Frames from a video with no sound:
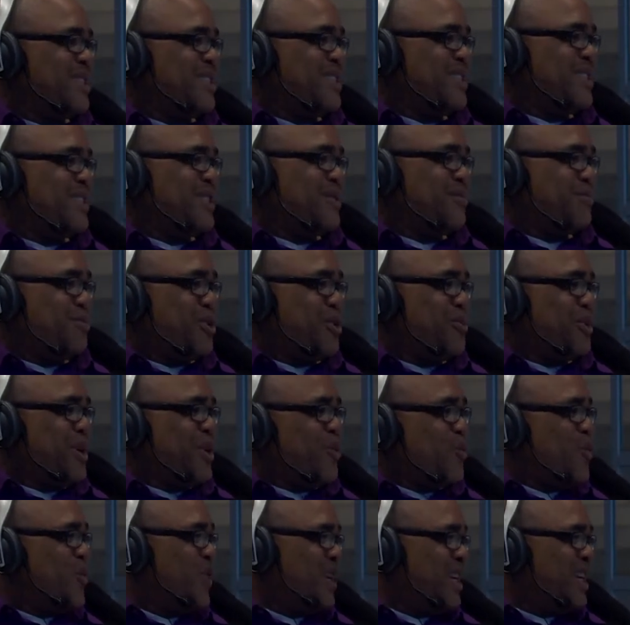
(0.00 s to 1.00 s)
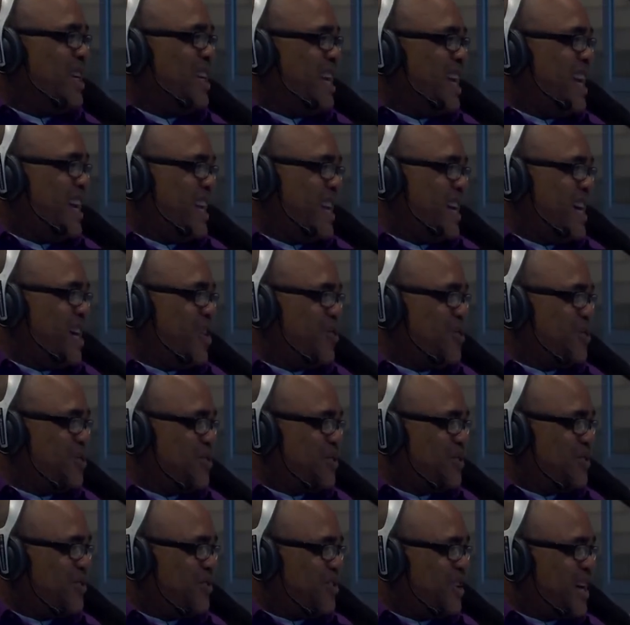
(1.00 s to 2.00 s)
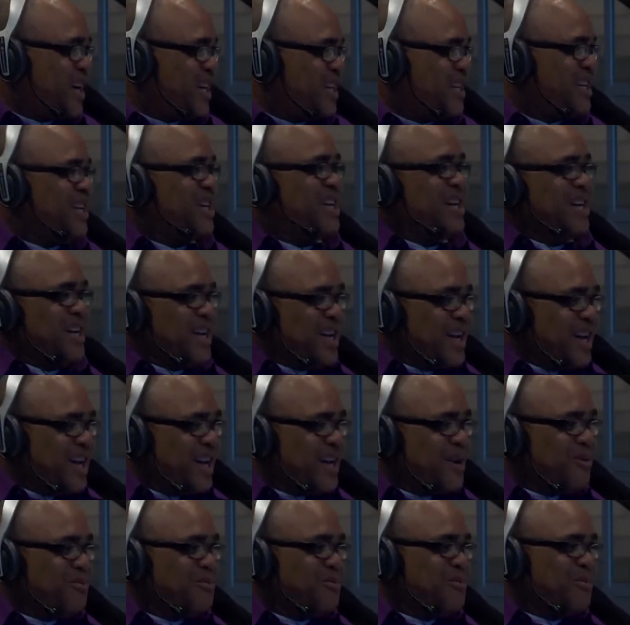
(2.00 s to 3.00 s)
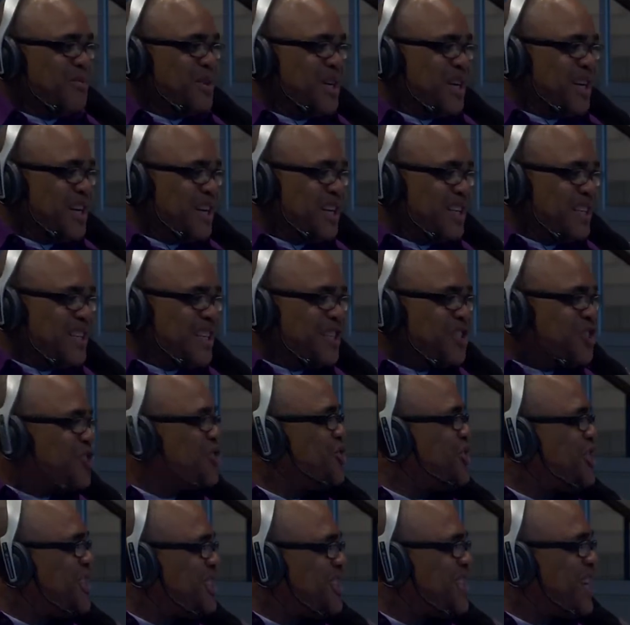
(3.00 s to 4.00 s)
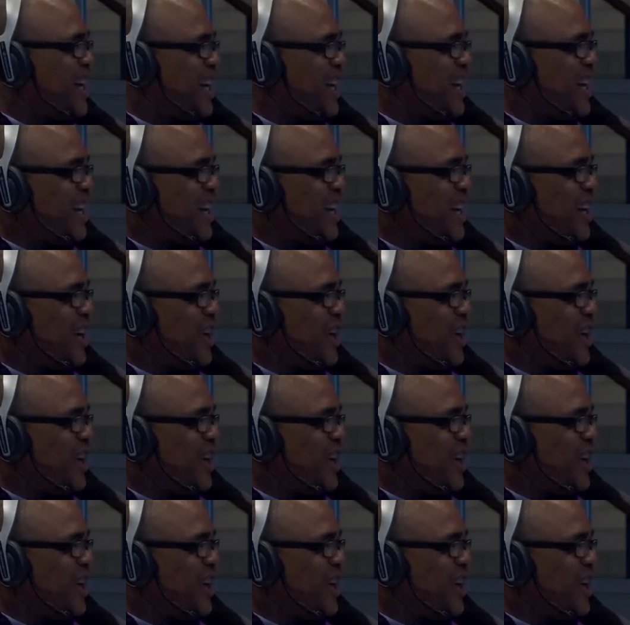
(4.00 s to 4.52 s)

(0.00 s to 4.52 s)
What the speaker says: city is properly laid out, right? The streets are